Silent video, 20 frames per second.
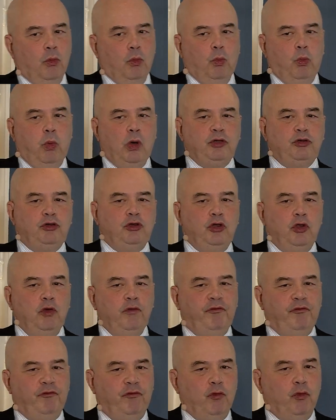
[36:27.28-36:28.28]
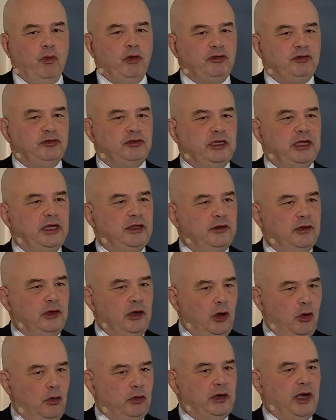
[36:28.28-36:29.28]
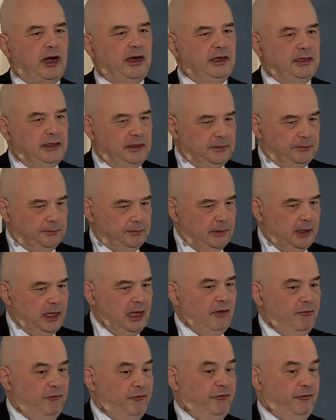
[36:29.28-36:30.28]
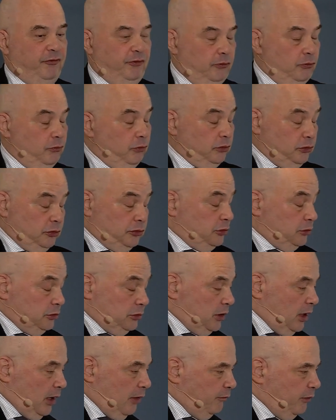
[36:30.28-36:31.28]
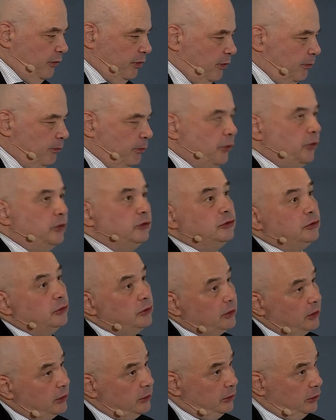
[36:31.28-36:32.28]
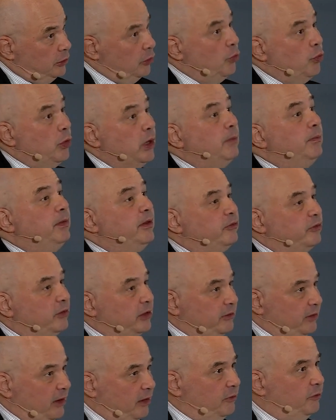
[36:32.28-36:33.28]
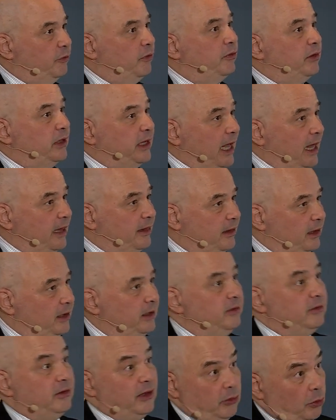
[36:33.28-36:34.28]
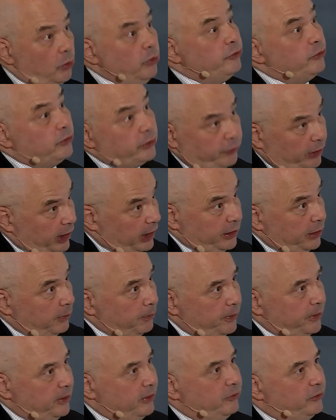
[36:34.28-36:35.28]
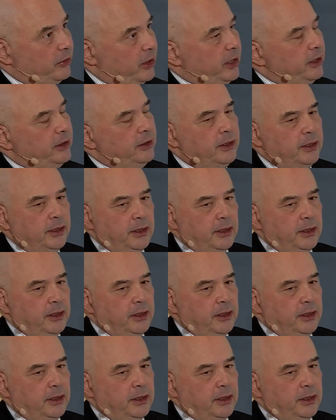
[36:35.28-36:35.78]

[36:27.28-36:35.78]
What do you foresee in the long run? If, which everything points to, you will be successful, the Catalyst and also cranial PSI,